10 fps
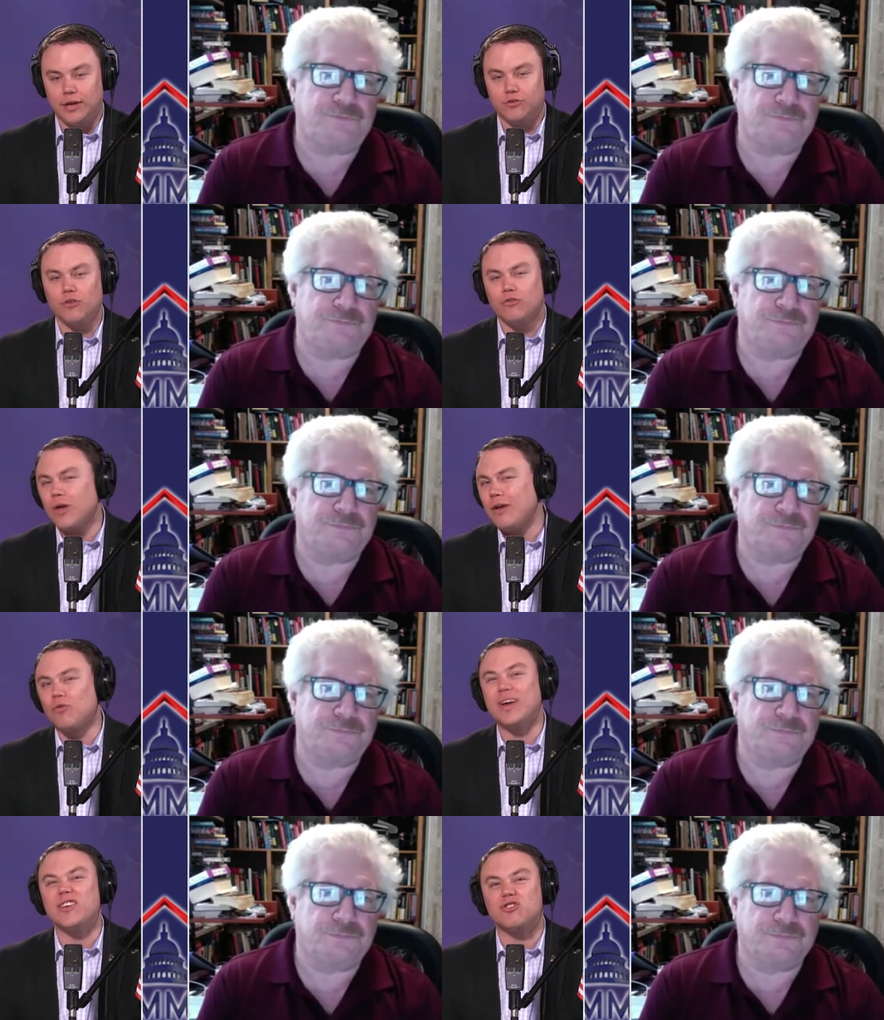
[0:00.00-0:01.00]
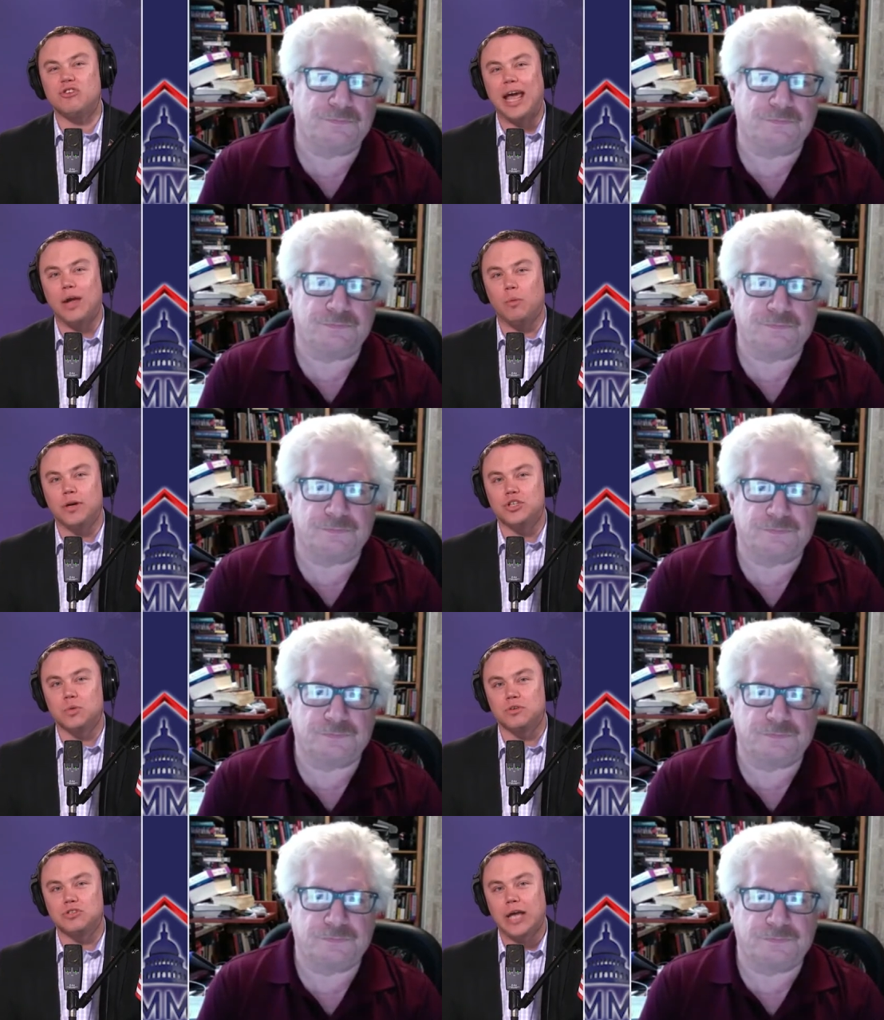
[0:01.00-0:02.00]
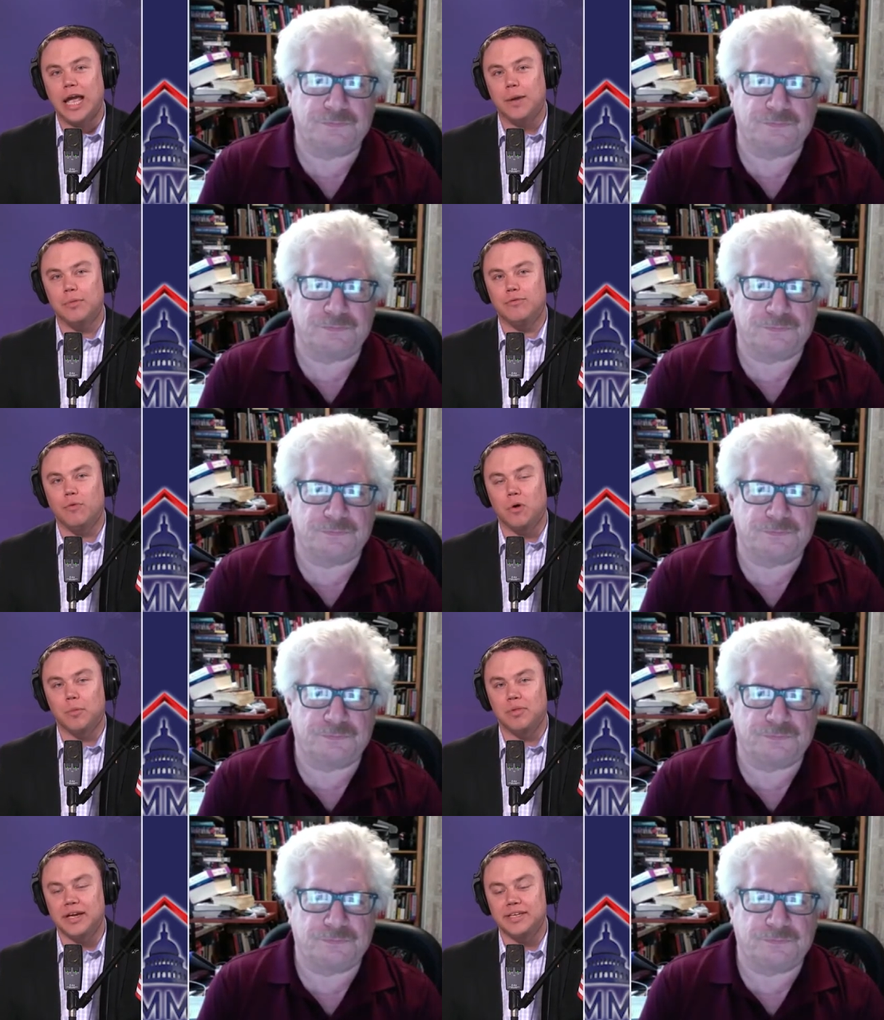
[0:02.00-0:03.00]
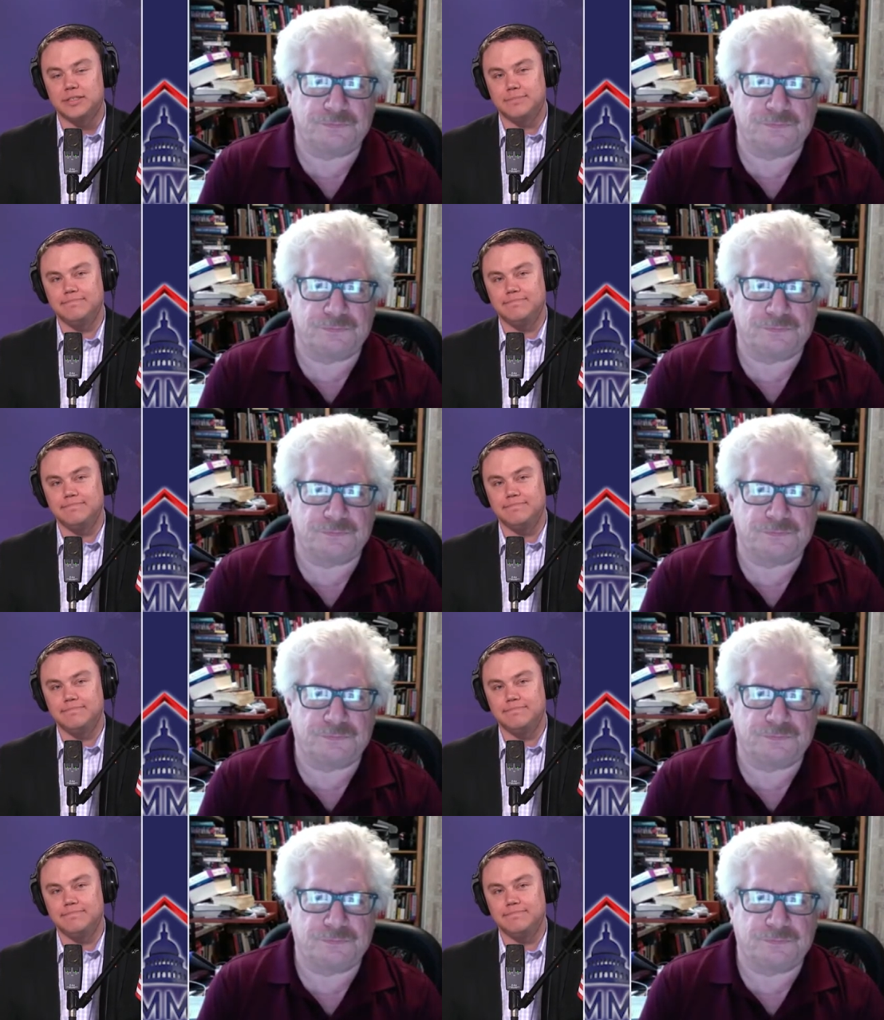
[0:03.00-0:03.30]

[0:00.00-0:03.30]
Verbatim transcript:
Speaker 1: just kind of restate what you were saying before, please.